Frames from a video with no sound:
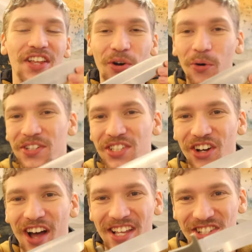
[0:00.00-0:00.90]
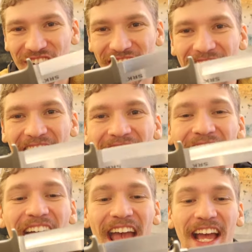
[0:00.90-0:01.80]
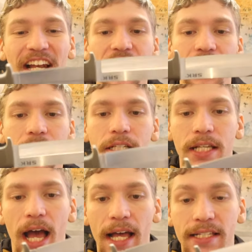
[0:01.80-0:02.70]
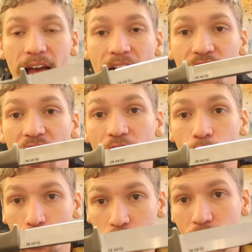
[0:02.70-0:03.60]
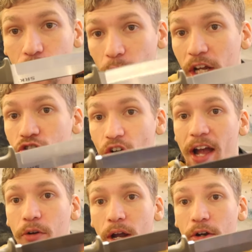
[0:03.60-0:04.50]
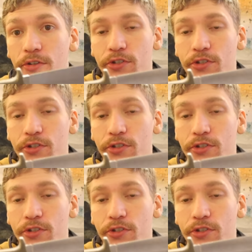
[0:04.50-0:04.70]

Cold Steel SRK, and these guys have a really great track record.